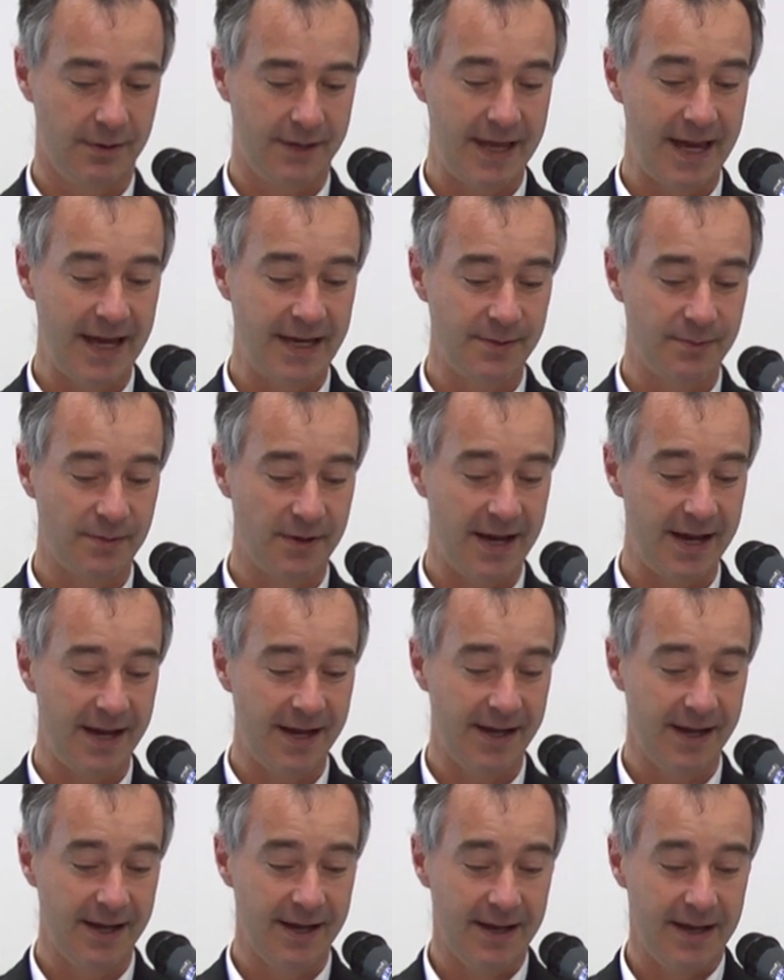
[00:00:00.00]

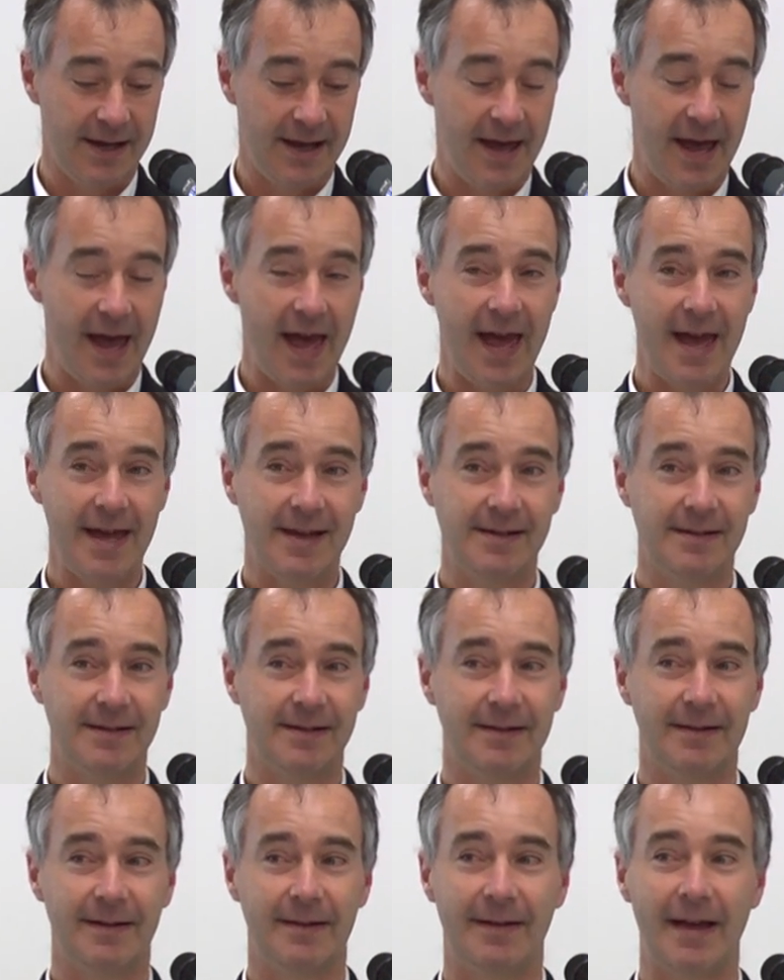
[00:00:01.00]
Canterbury,
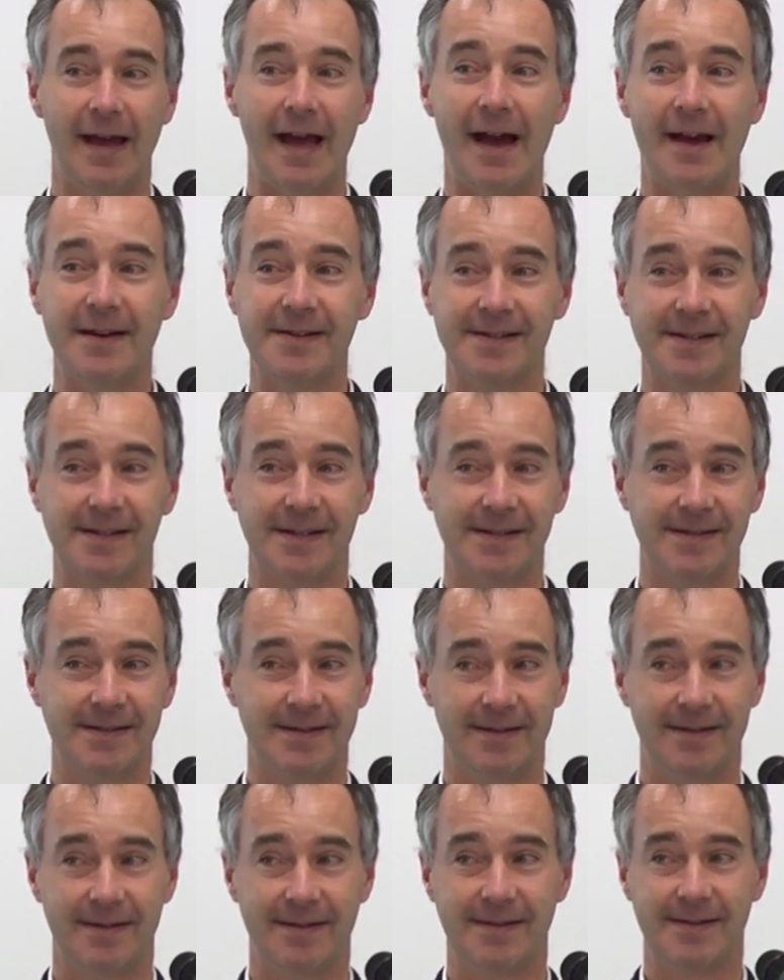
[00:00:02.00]
and our
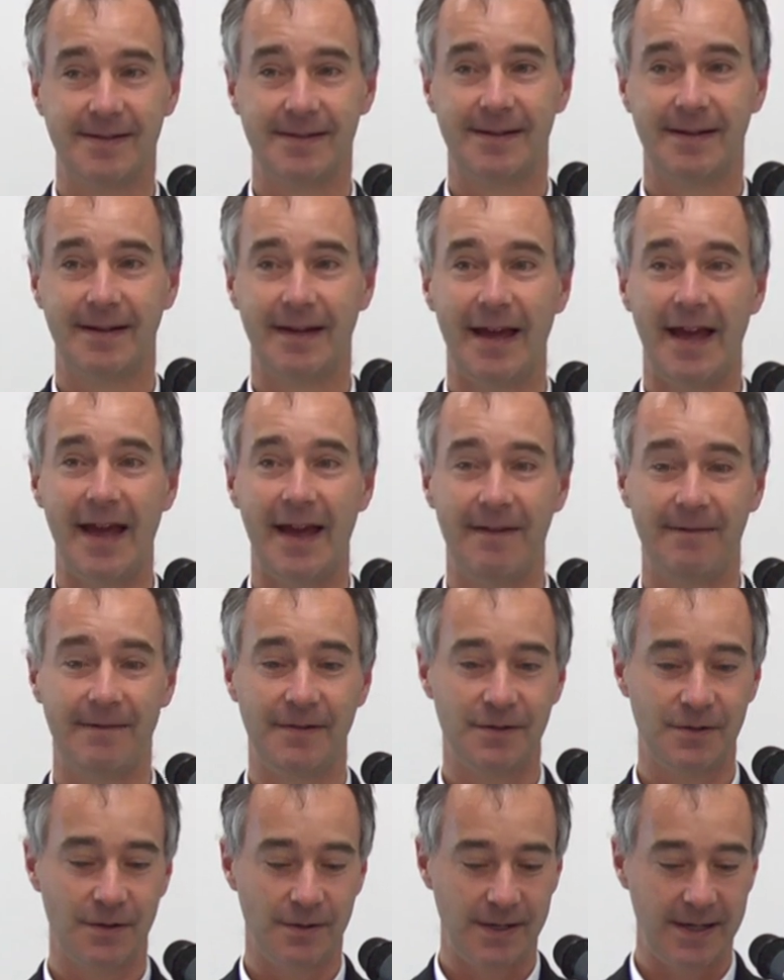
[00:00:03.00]
solicitors have
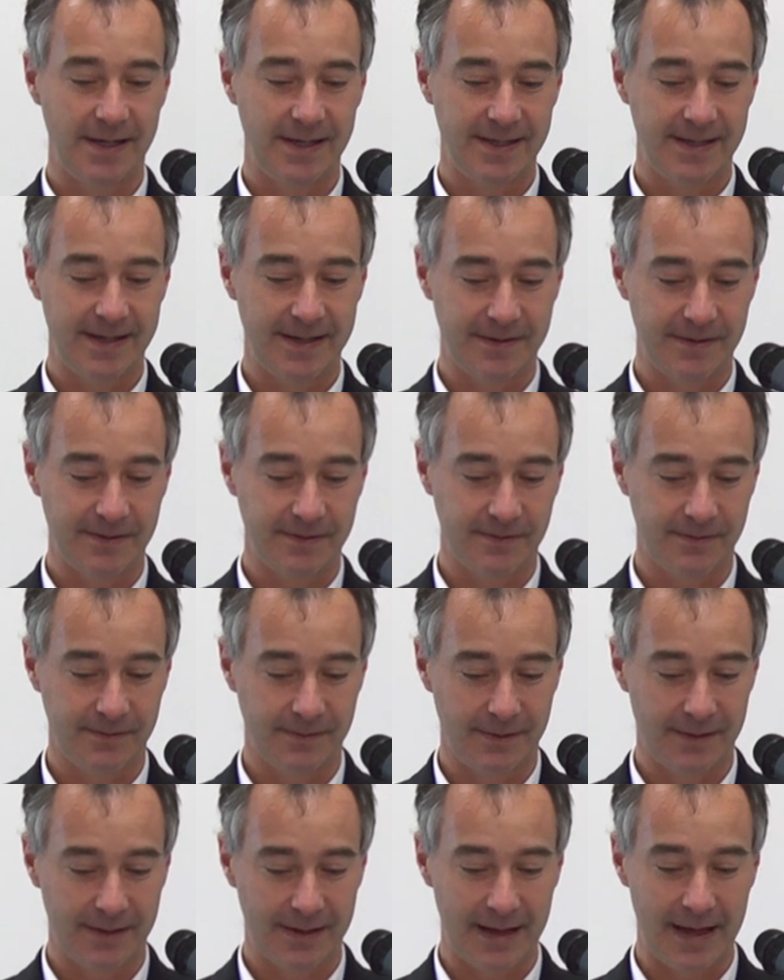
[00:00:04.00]
a duty
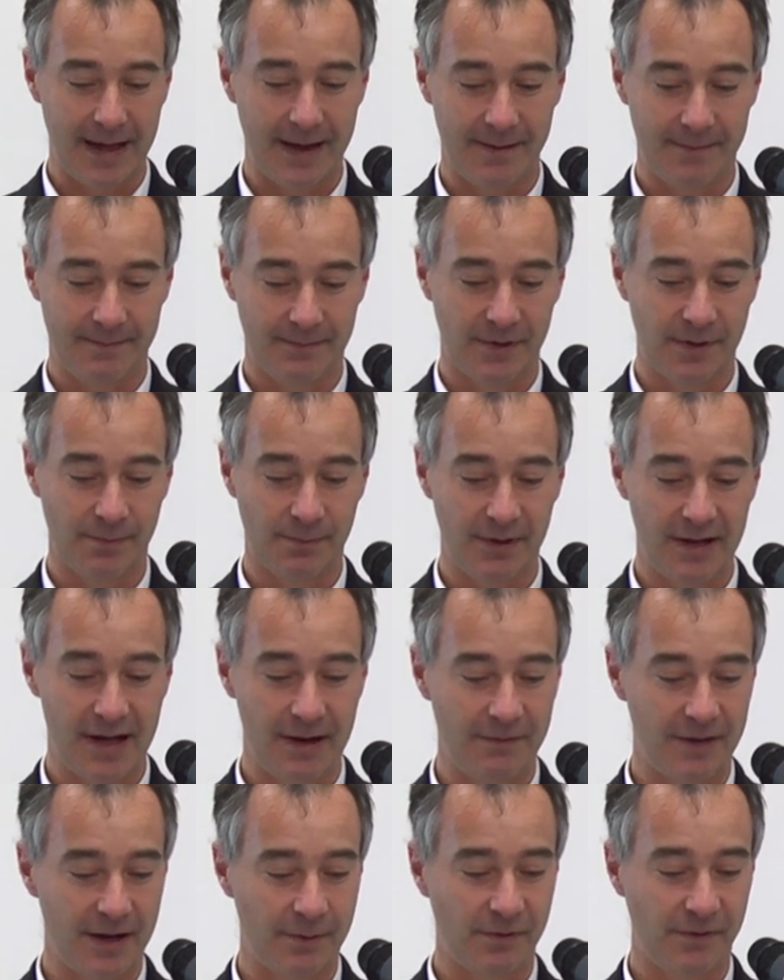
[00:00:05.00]
to comply
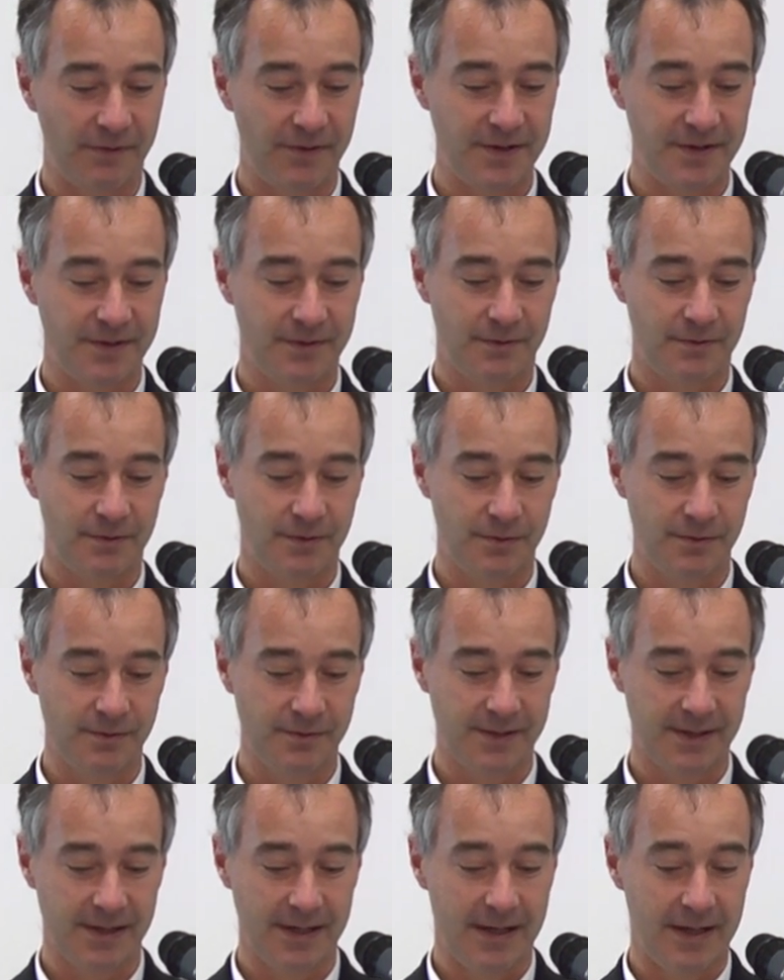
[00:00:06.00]
with our professional
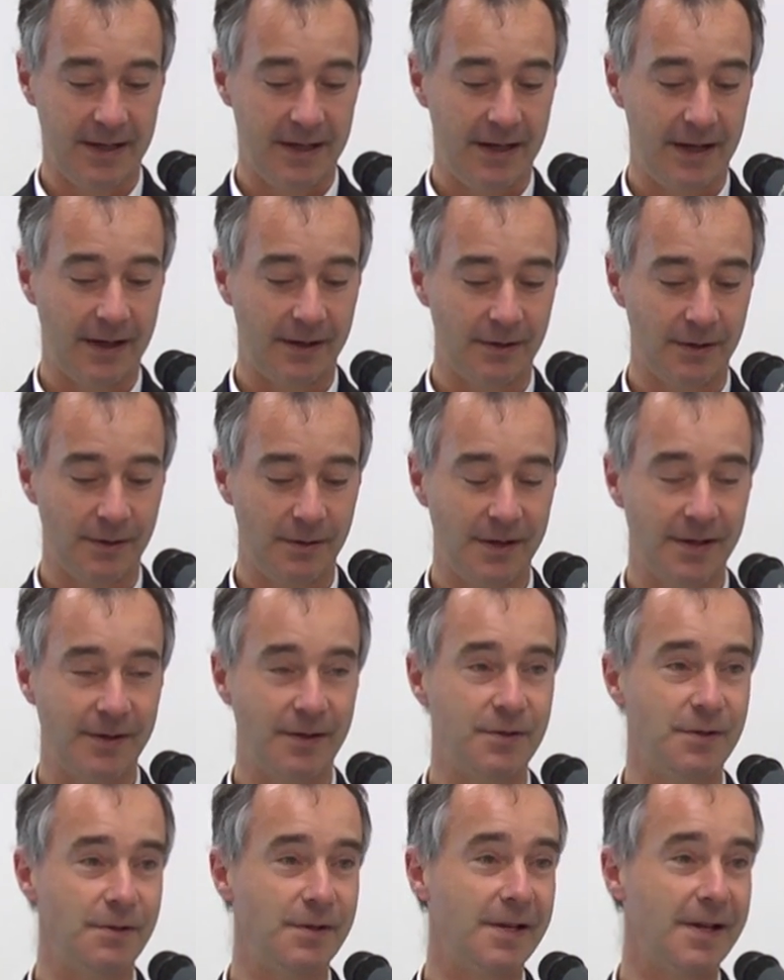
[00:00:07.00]
rules, including
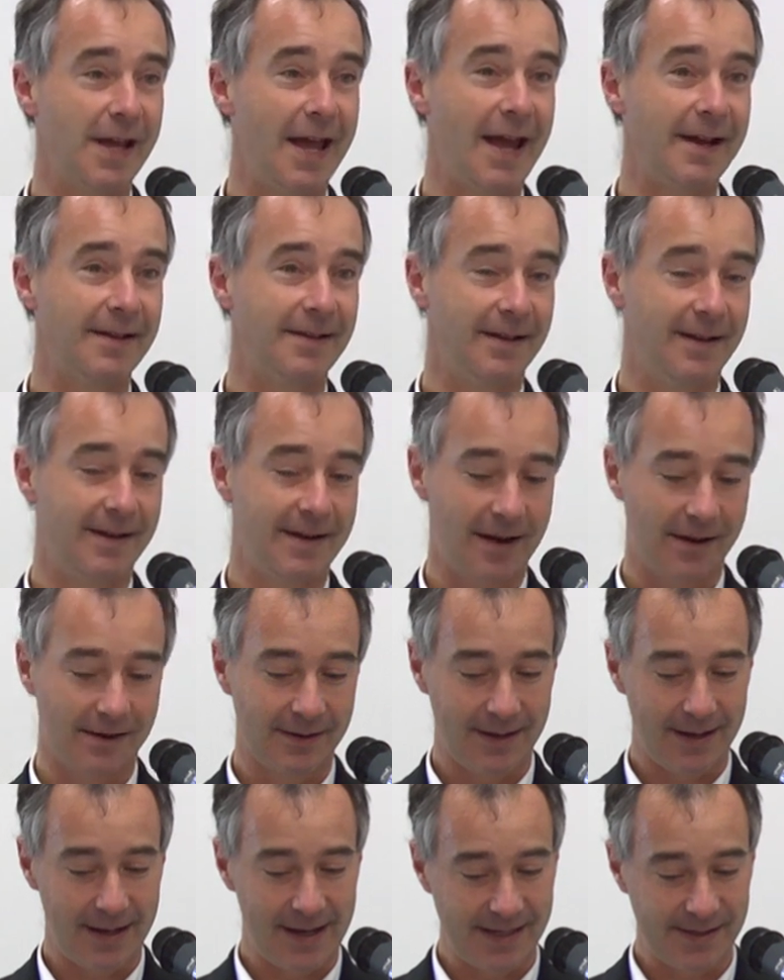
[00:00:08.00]
the duty to act in our
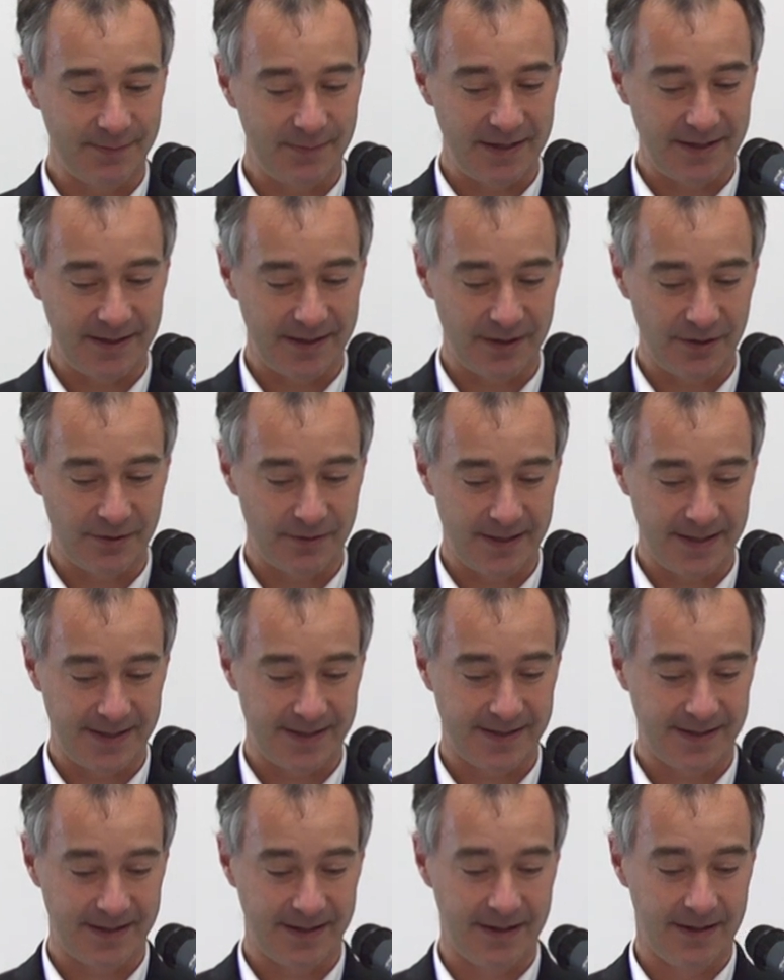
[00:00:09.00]
clients' best
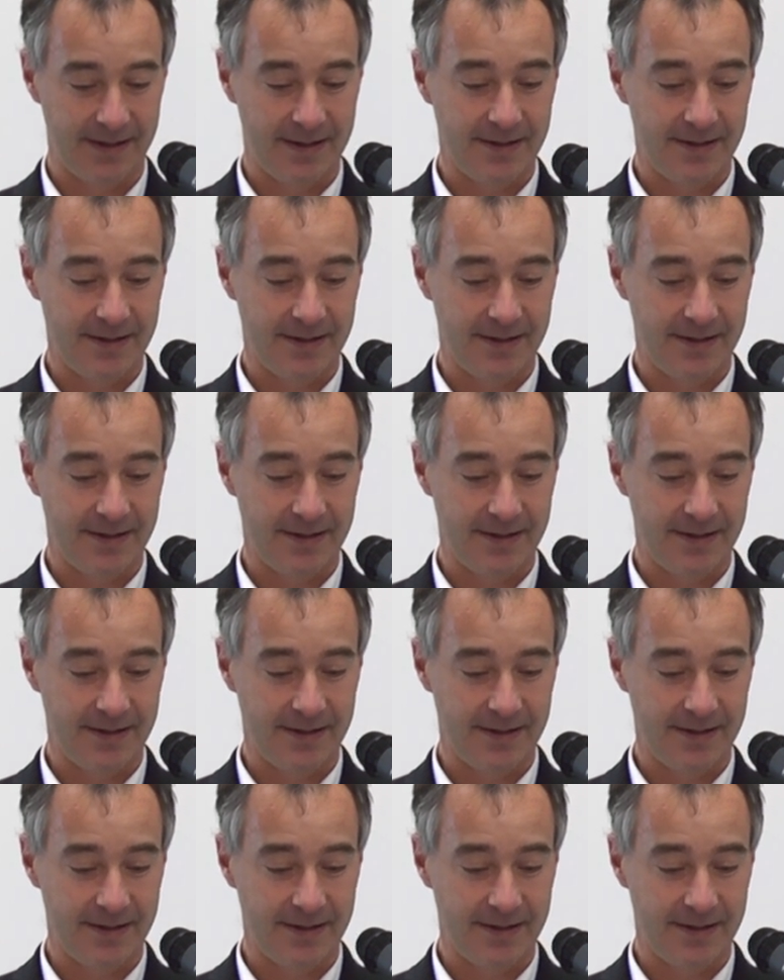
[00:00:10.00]
interests.